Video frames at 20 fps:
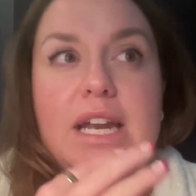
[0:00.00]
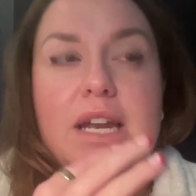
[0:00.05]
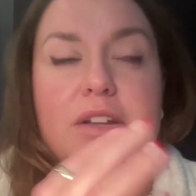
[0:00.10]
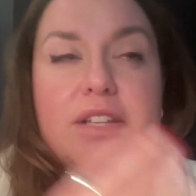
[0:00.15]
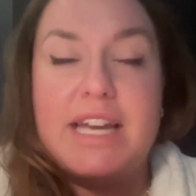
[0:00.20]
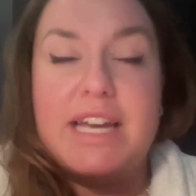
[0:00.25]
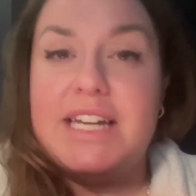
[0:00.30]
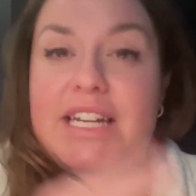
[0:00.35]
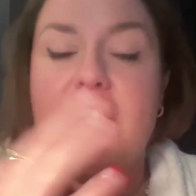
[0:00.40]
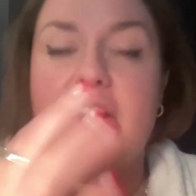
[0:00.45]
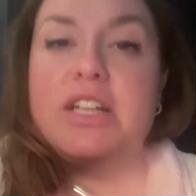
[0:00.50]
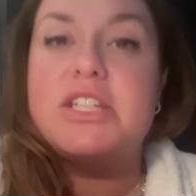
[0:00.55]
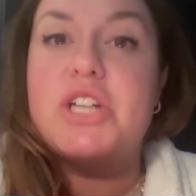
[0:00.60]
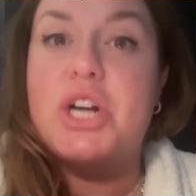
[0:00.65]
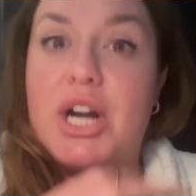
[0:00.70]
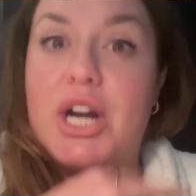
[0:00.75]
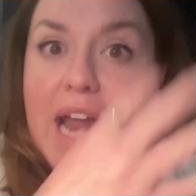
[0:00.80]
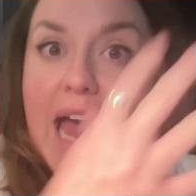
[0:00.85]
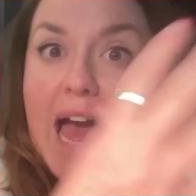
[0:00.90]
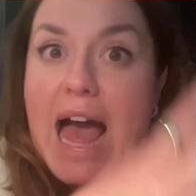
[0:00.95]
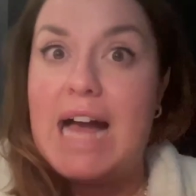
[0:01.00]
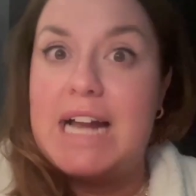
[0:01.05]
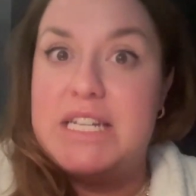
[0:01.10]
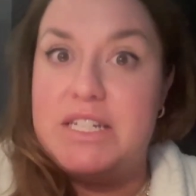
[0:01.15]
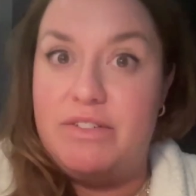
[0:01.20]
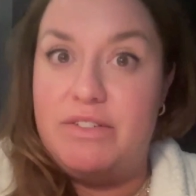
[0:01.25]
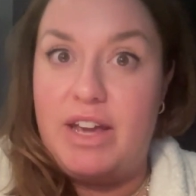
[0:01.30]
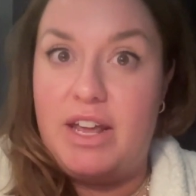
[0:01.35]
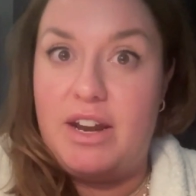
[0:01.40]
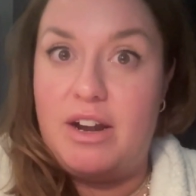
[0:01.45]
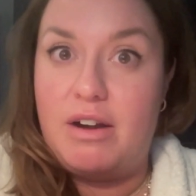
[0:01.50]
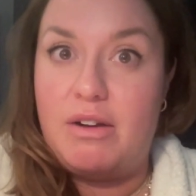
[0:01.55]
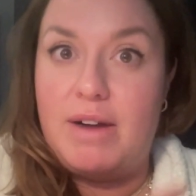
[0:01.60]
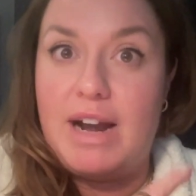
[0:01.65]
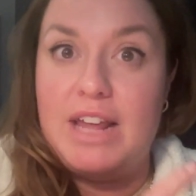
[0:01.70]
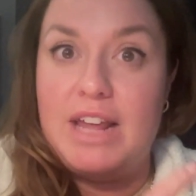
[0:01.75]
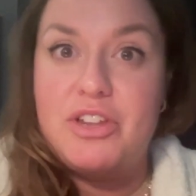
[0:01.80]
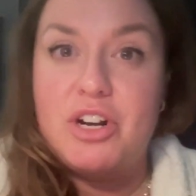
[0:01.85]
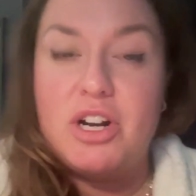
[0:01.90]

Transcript: Psychedelics are an activator, right?